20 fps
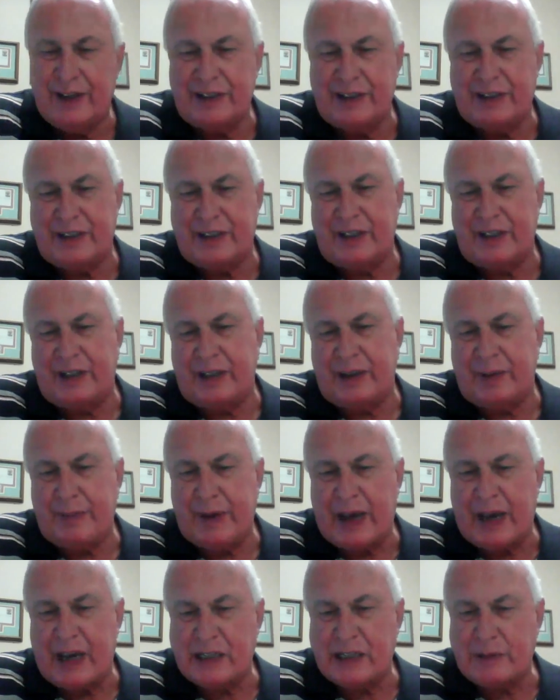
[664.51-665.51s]
Let's see, the
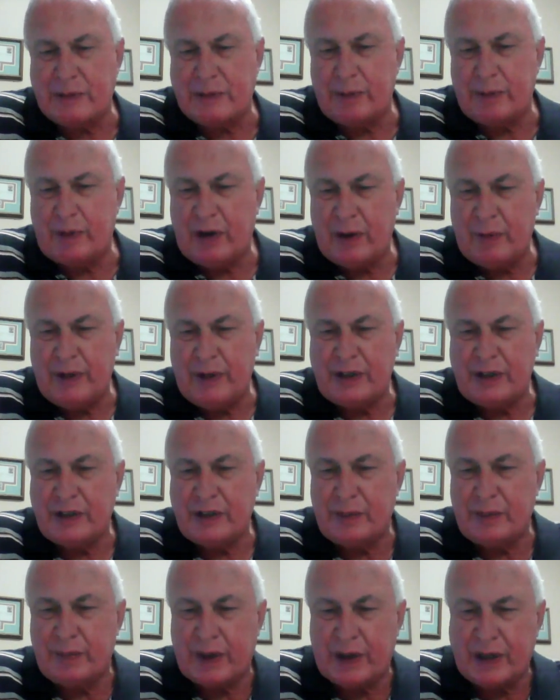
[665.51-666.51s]
maximum
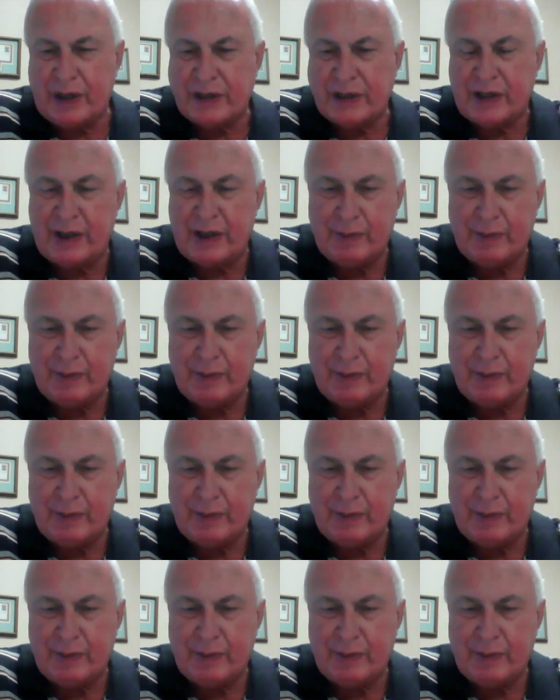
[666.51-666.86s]
combination of products